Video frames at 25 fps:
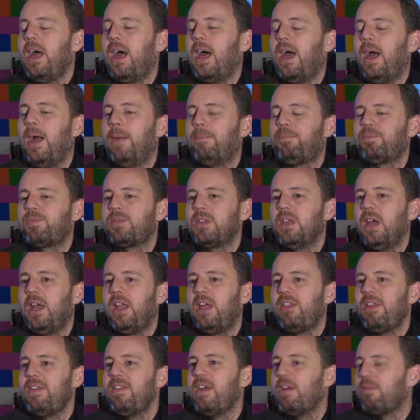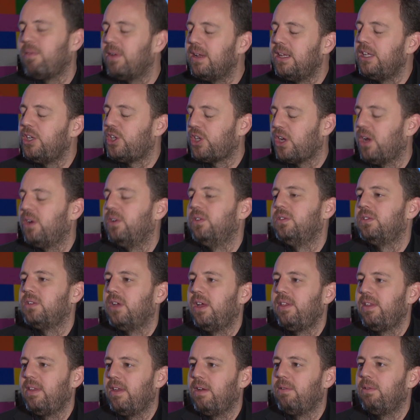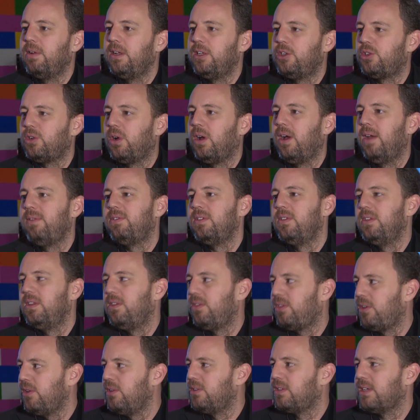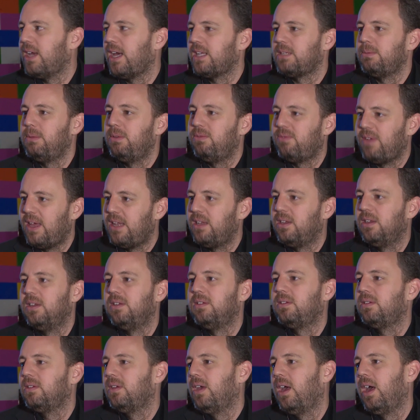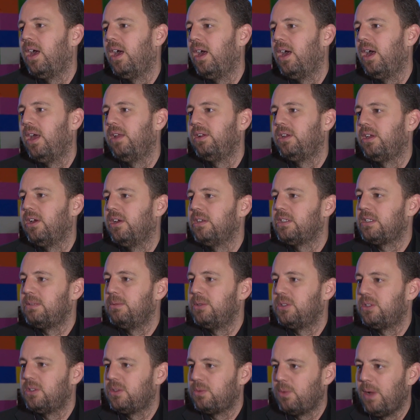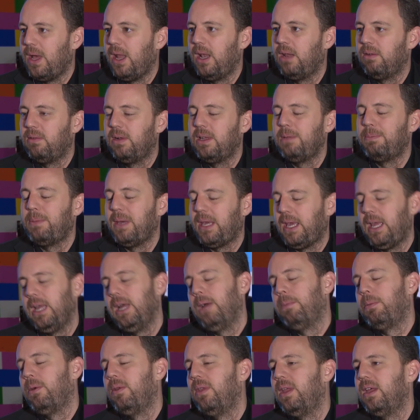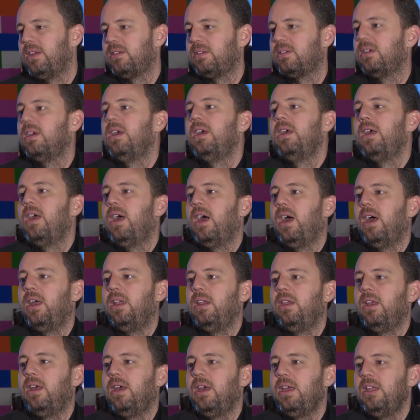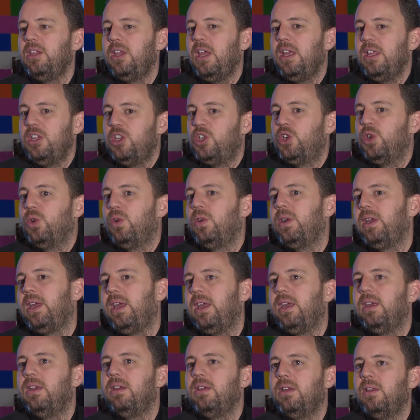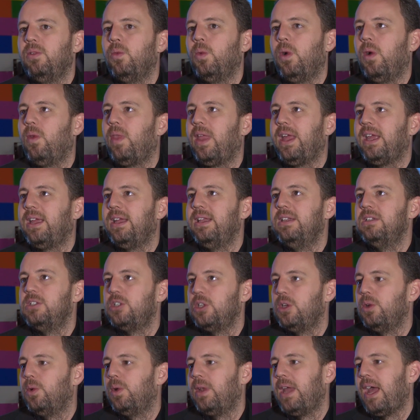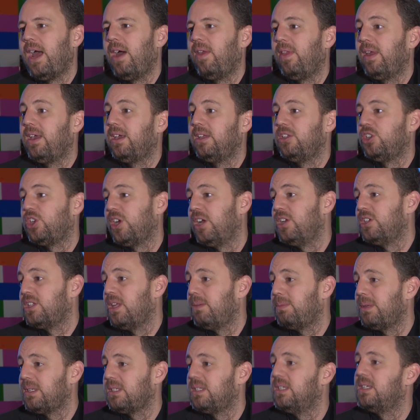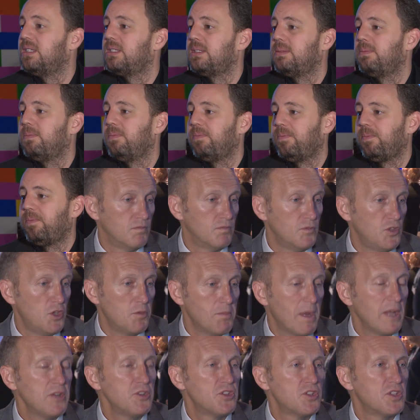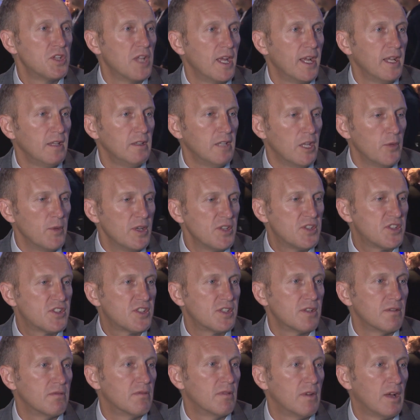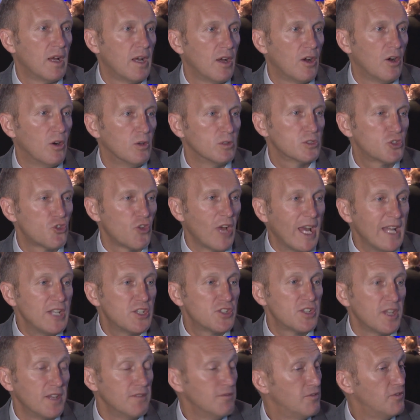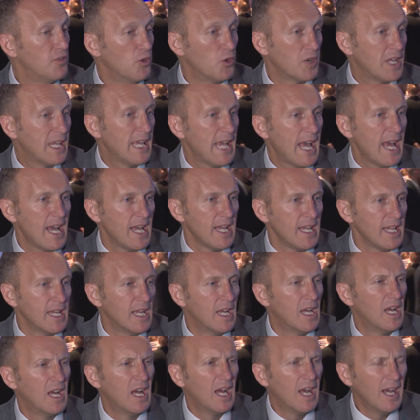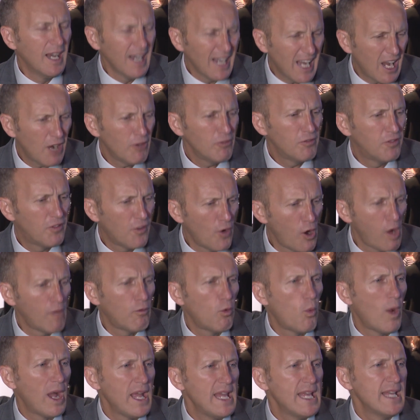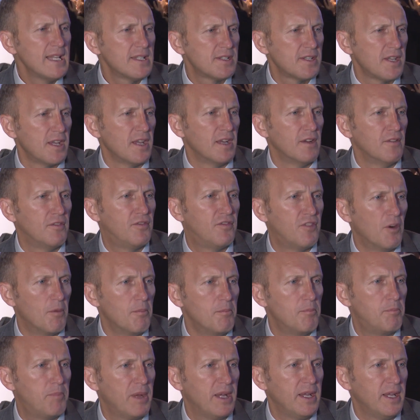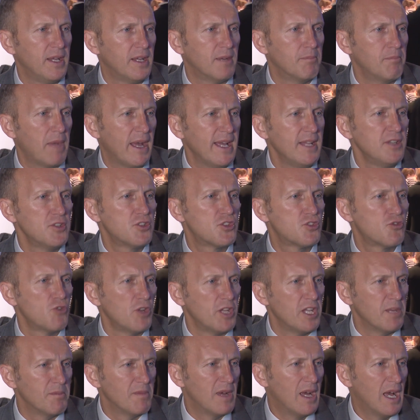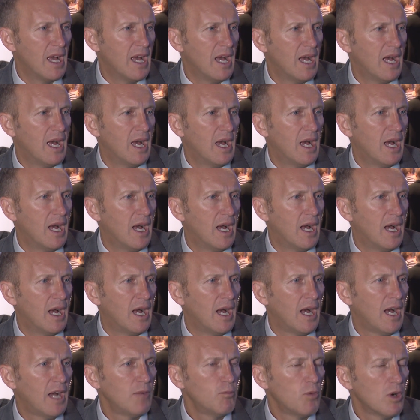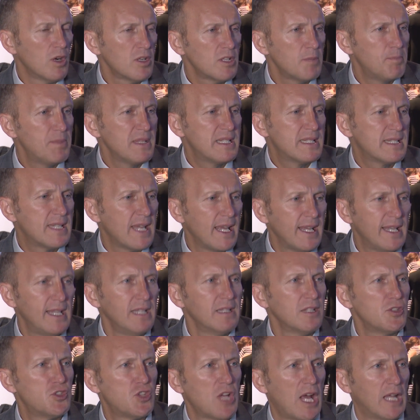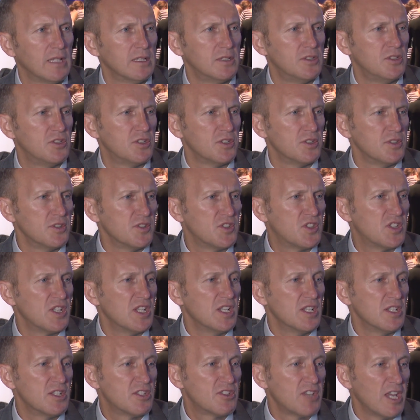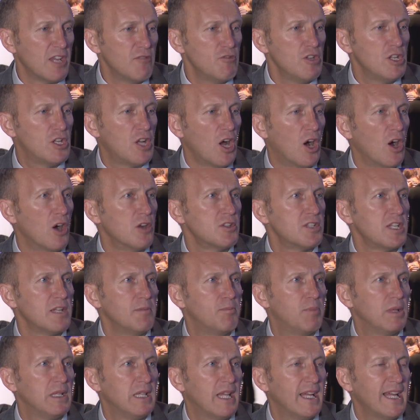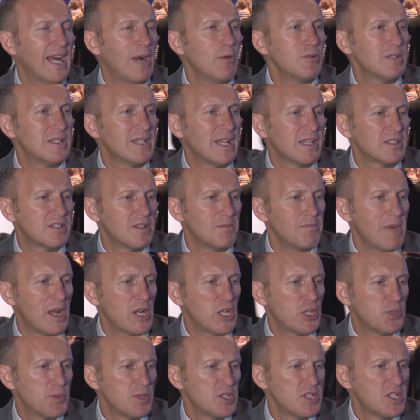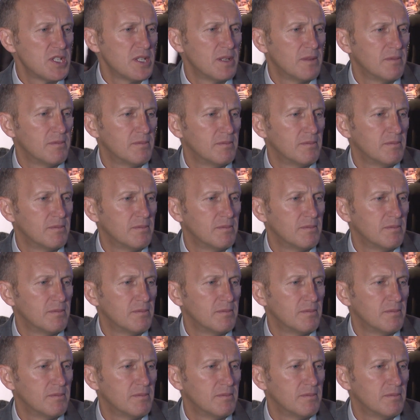And I think that really shows. I think that really drives in the enthusiasm in vendors and customers as well are really picking up on this and enjoying what they can do and how they can change their business. You mentioned there, Lewis, Ultra HD and 4K. How far away is it from being mainstream? And what are the particular challenges, say, regarding playout and asset management?